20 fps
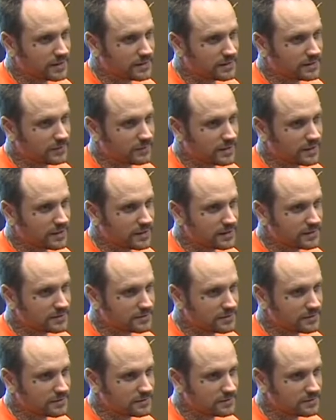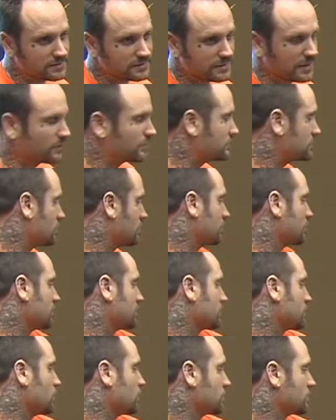can get my hands on. I was drawing on
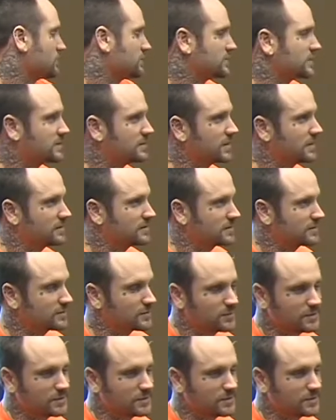the corner of his desk this